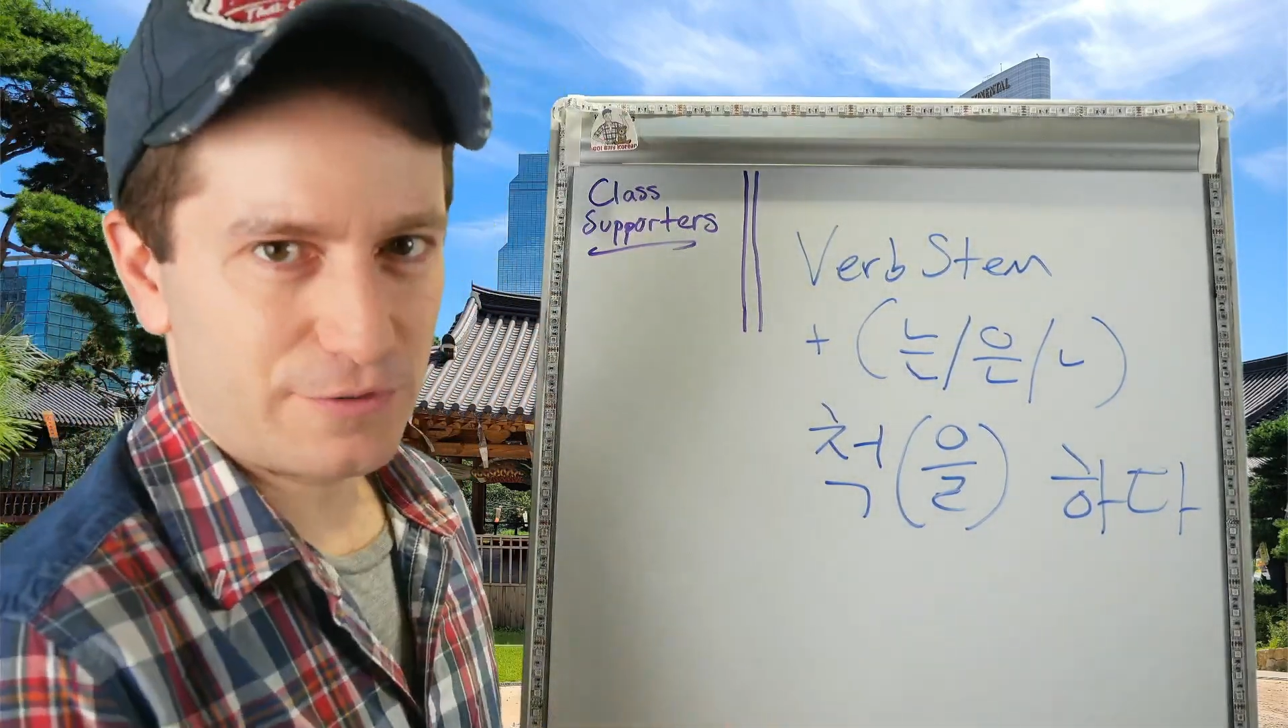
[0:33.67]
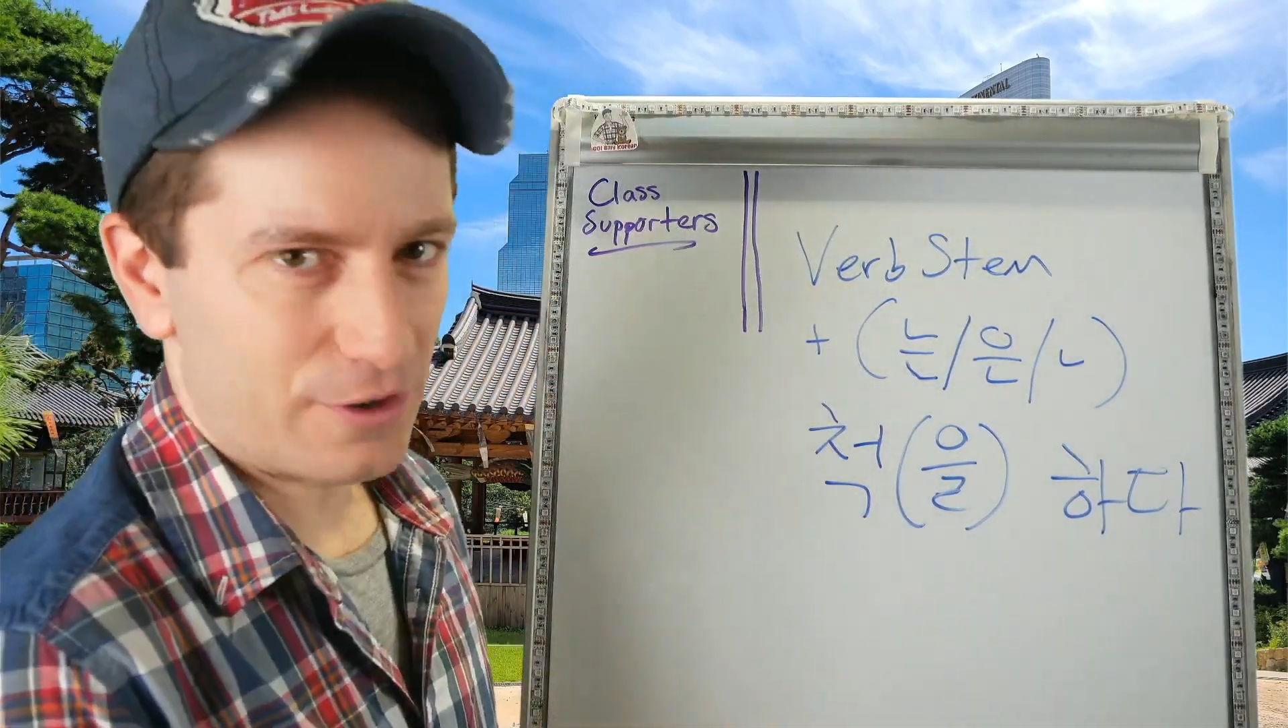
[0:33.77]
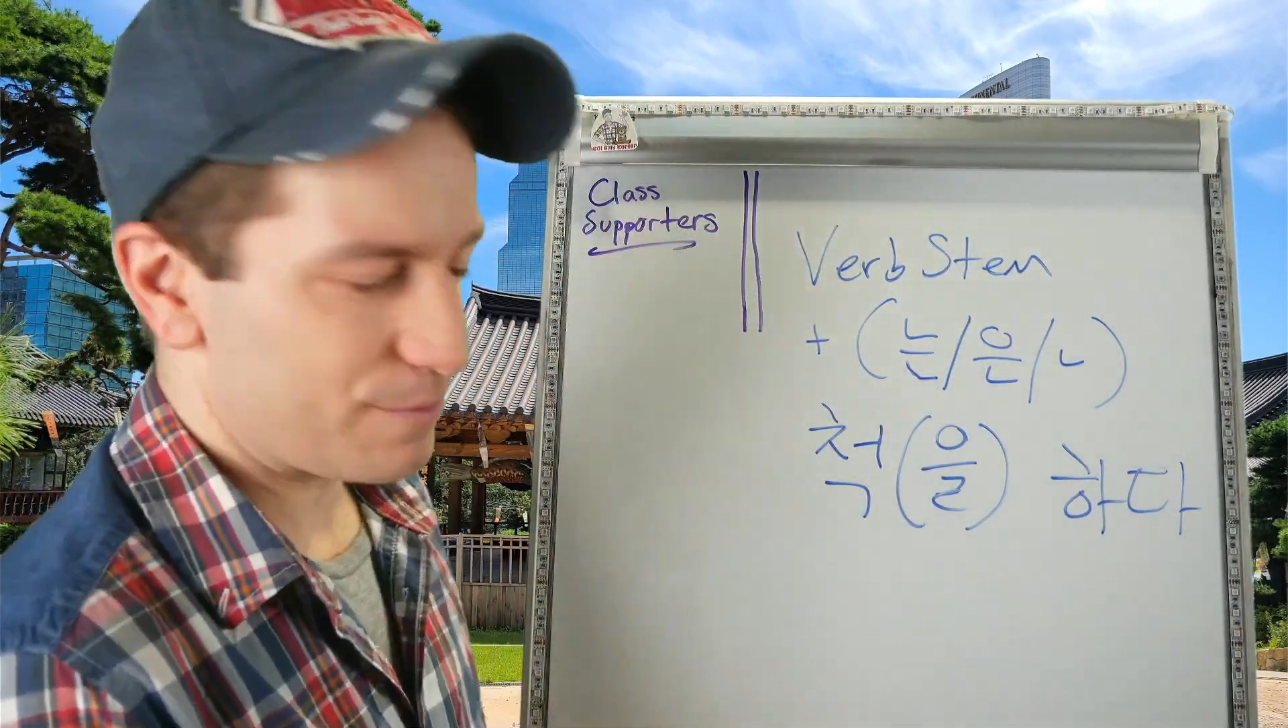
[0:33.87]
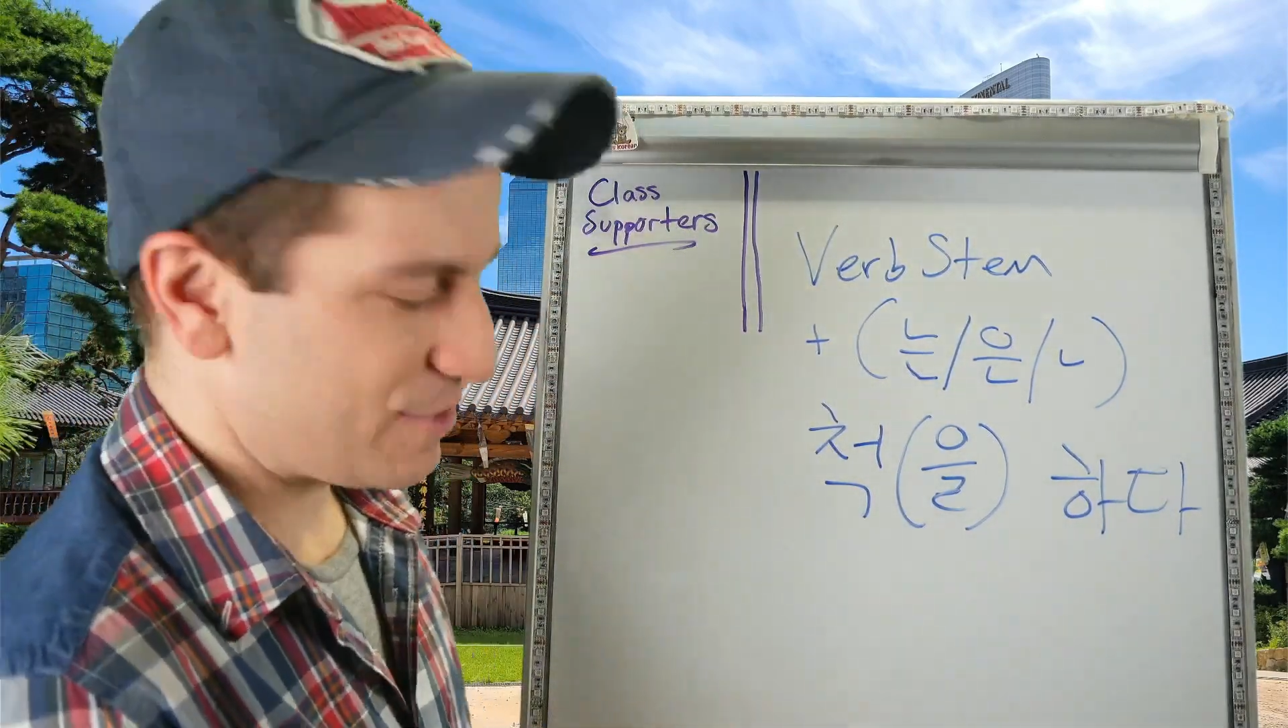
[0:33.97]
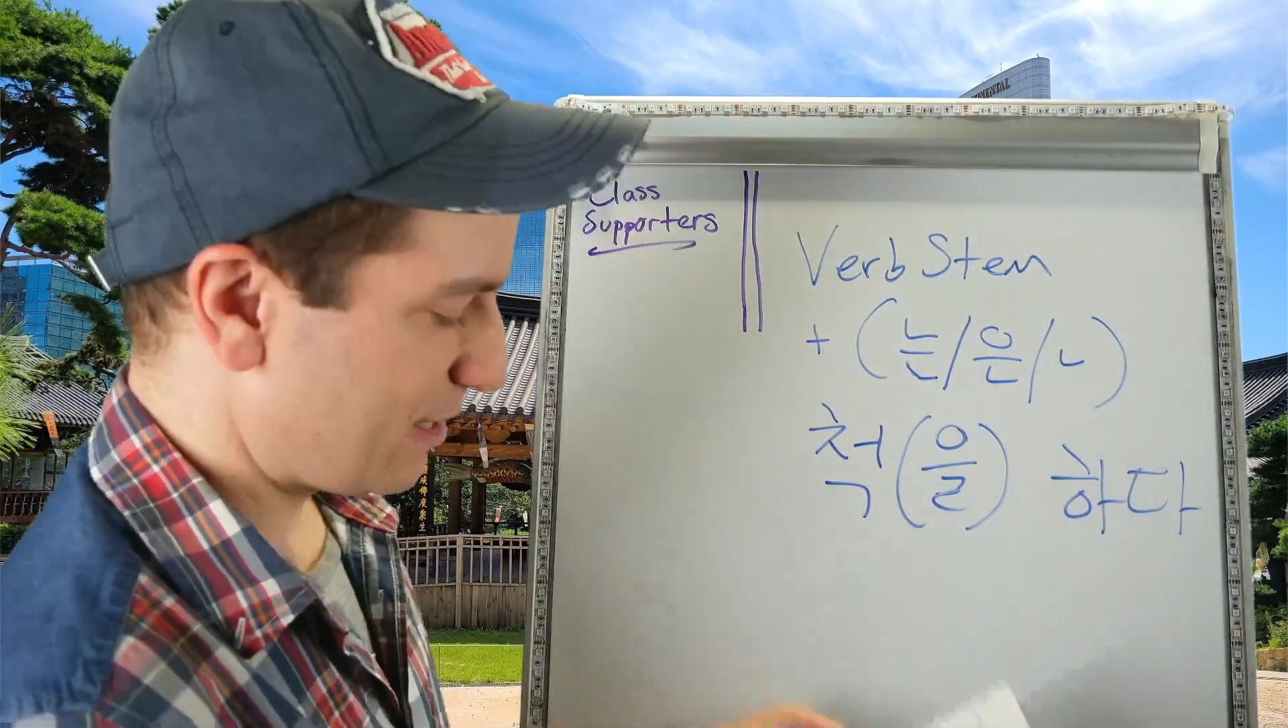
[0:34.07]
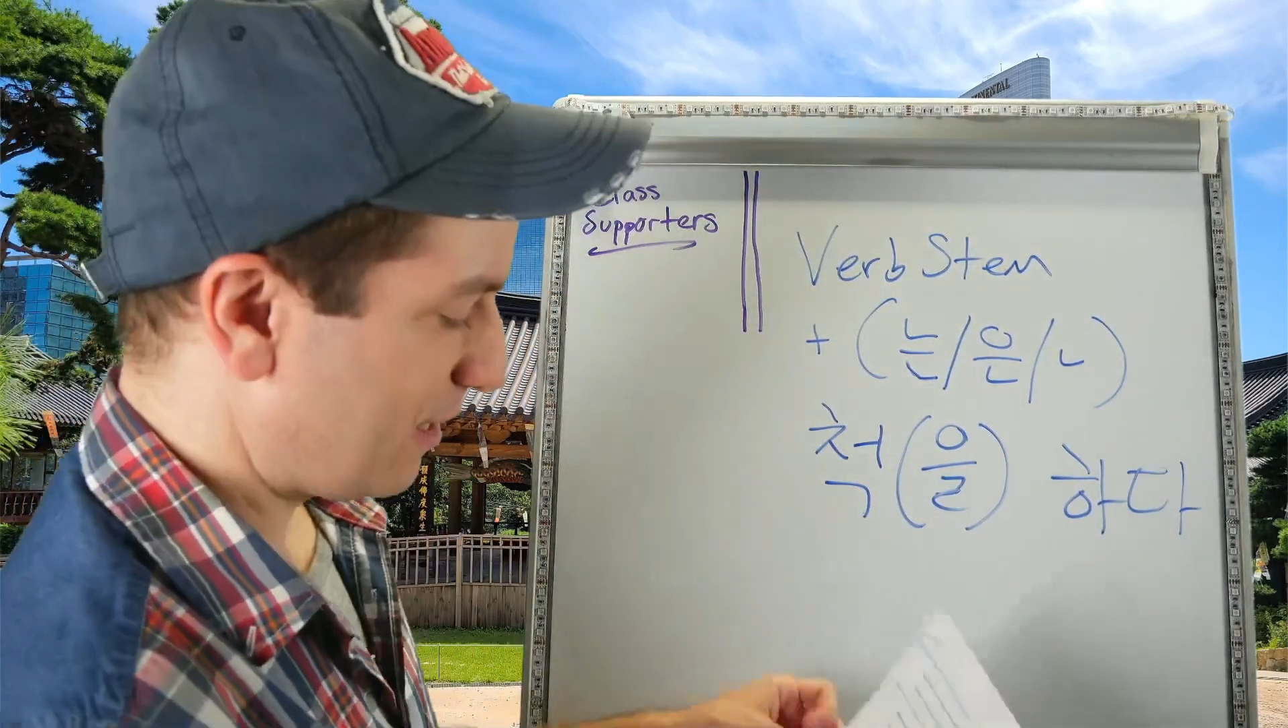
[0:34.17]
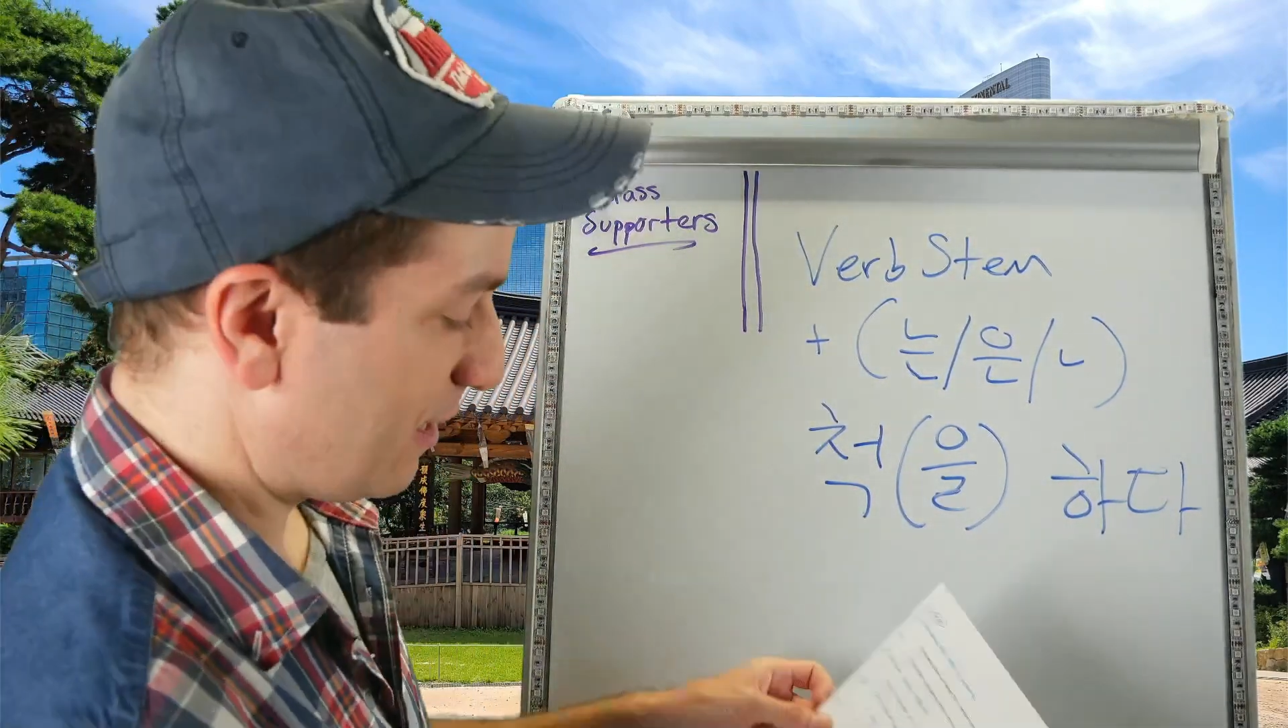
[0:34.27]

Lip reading: verbs.